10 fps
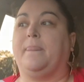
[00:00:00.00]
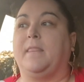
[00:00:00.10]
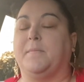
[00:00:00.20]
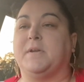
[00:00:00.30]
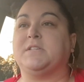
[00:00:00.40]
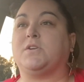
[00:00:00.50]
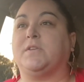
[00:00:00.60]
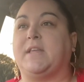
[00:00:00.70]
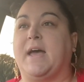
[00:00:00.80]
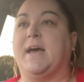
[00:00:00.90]
I'm going to
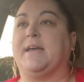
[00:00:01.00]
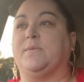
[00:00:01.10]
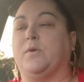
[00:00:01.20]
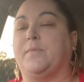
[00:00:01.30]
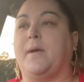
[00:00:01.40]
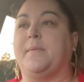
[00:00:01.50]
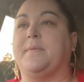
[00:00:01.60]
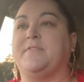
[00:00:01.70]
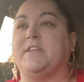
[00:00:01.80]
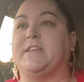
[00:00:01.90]
start that word problem
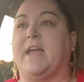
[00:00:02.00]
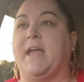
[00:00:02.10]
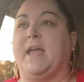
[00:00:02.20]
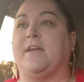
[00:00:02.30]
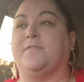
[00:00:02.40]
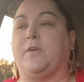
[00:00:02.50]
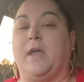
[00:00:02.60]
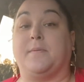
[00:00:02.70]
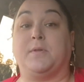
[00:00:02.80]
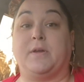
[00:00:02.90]
of the day and
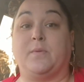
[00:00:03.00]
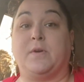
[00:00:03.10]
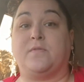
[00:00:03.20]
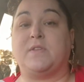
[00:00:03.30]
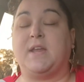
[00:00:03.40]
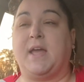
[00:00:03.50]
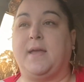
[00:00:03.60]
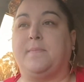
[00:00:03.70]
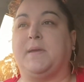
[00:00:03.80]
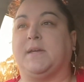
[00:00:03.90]
vocabulary word of the
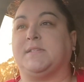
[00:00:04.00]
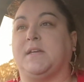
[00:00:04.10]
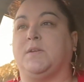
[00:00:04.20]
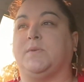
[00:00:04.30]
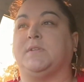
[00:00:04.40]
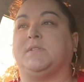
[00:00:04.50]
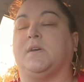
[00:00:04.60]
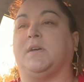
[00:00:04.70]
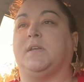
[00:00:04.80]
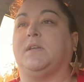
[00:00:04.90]
day, because I noticed
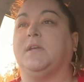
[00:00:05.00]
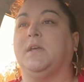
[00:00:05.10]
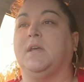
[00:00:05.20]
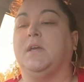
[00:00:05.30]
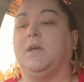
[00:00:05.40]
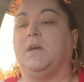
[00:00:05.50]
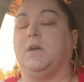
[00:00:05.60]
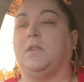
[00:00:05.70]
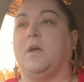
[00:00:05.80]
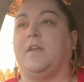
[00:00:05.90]
on
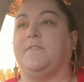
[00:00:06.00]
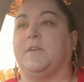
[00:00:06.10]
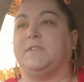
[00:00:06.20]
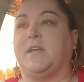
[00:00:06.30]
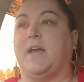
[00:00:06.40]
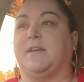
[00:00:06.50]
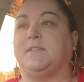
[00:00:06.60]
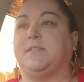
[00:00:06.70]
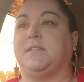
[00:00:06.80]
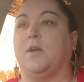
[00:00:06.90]
a lot of their
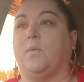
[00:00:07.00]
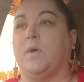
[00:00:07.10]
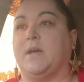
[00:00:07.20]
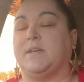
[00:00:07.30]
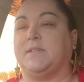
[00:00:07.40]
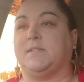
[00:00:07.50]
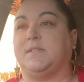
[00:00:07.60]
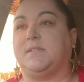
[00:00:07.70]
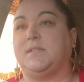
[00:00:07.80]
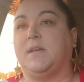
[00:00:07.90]
tests there
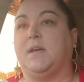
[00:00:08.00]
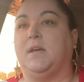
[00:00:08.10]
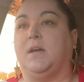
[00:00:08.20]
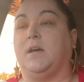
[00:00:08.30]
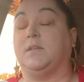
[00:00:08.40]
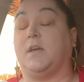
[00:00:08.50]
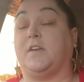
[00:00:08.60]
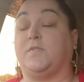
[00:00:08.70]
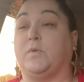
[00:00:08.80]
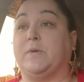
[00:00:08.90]
was a
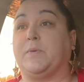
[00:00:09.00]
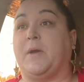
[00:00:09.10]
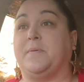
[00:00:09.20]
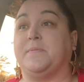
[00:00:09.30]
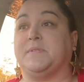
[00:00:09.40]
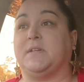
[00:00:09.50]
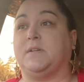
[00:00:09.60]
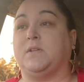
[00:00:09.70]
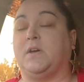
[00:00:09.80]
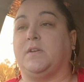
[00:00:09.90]
lot of word problems and
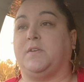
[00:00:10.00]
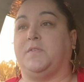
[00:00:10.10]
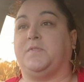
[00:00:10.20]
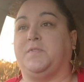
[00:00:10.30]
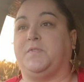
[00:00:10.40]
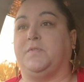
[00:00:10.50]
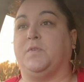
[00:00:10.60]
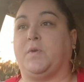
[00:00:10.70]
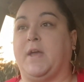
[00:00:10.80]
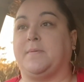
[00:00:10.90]
a lot of
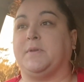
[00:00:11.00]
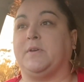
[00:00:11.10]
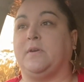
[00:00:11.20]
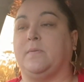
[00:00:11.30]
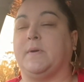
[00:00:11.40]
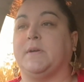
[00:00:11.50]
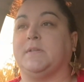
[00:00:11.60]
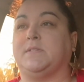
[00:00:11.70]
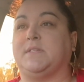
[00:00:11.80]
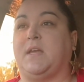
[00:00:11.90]
vocabulary
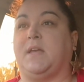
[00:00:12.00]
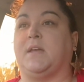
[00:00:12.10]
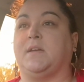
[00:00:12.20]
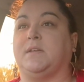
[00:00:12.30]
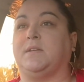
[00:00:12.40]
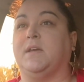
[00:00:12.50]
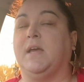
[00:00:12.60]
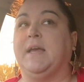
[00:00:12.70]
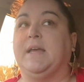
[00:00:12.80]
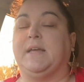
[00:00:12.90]
words, and
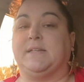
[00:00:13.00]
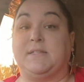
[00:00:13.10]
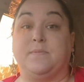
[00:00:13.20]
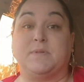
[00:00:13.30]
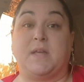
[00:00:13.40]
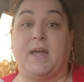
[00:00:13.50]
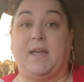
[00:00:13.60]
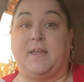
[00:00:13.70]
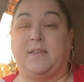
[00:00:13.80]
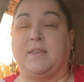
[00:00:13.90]
it seemed
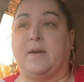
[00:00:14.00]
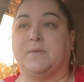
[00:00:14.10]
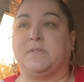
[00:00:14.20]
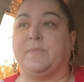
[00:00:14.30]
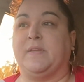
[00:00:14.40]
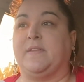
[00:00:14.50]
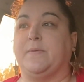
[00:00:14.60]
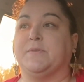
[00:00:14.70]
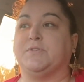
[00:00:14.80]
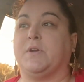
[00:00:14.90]
like that was something they
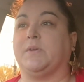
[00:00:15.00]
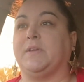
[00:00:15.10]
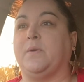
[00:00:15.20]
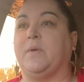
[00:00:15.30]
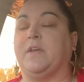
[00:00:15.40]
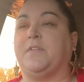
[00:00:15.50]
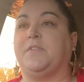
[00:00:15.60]
were struggling with.